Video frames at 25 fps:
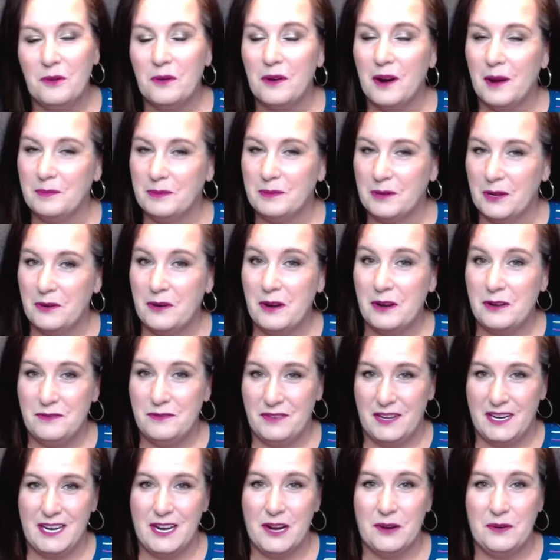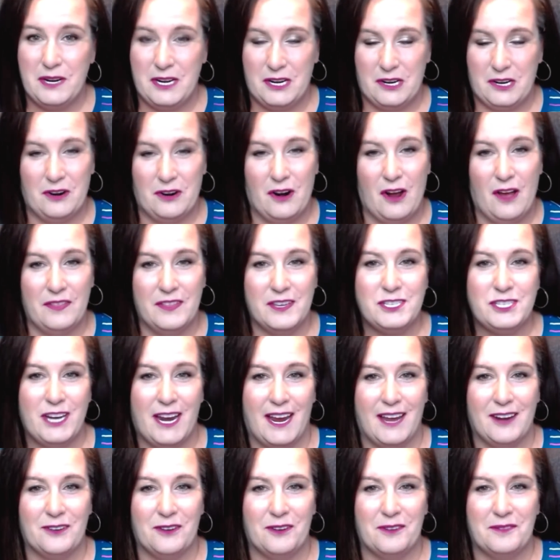or upload a new video here on the
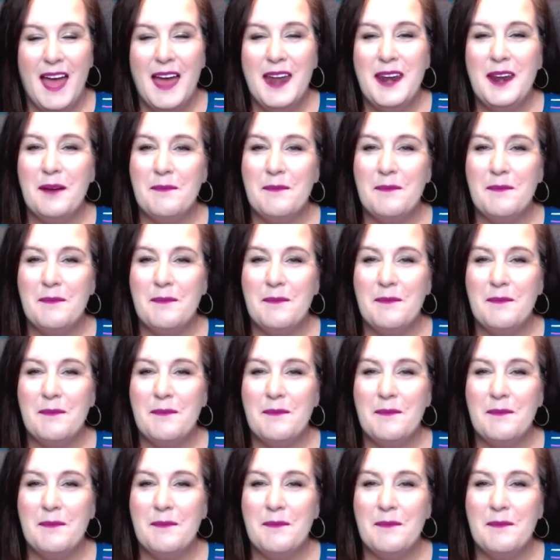channel.